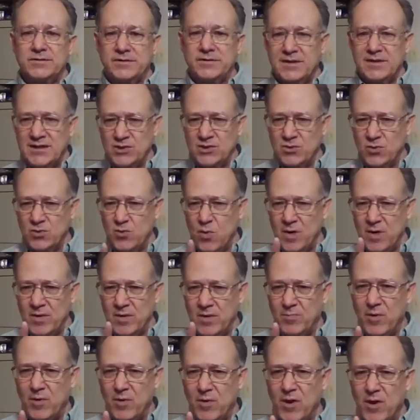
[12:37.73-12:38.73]
That's with one
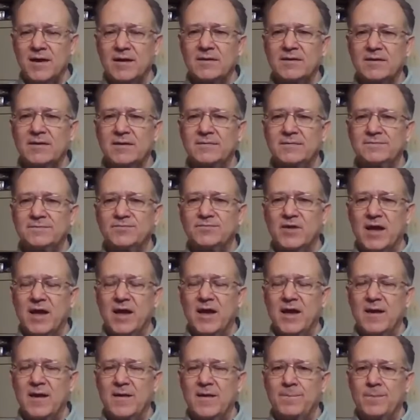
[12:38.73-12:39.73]
product,
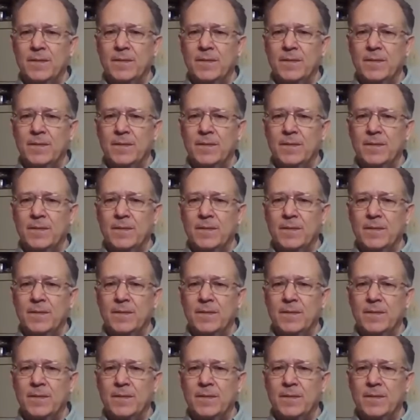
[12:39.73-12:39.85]
okay?